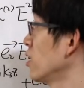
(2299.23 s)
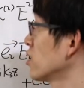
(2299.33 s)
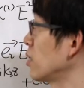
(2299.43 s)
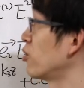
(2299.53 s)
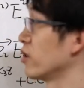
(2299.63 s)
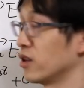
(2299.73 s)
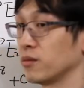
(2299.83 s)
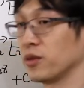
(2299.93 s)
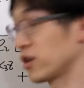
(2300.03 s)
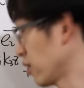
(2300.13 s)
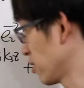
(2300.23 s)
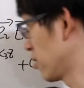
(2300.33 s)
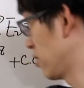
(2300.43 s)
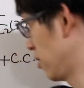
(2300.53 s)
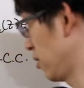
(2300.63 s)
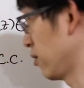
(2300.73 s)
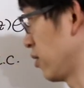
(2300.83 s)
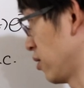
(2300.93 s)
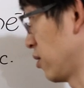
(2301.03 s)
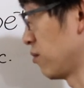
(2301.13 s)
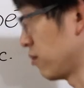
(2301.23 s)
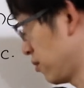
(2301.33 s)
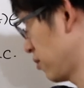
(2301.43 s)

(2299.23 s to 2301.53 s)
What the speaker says: separate them because their